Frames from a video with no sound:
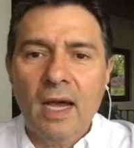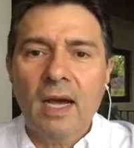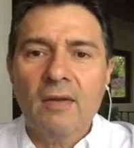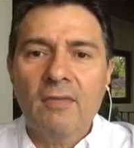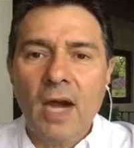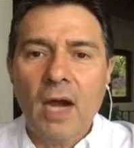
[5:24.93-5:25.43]

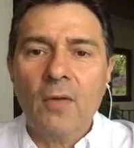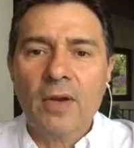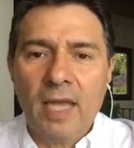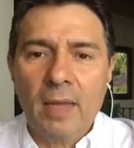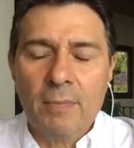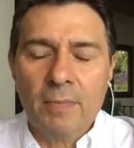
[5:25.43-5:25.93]
have our
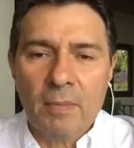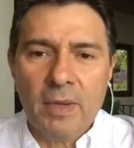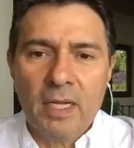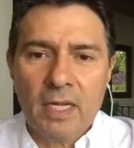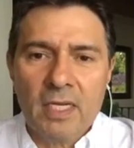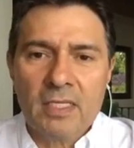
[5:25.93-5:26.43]

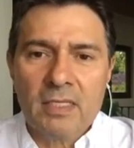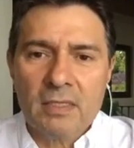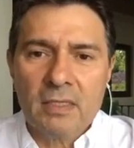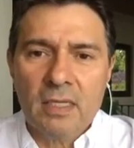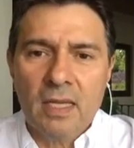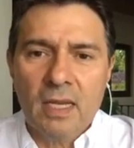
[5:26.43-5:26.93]

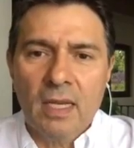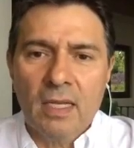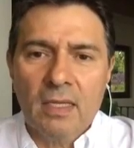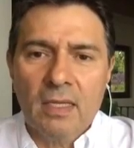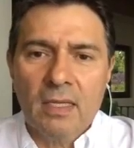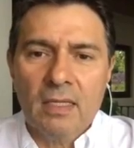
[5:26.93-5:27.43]
capabilities.
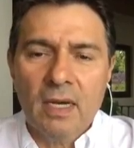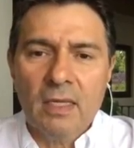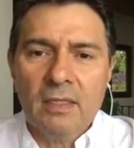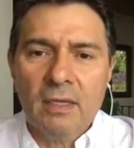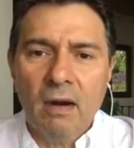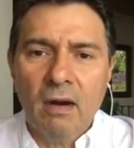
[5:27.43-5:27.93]
None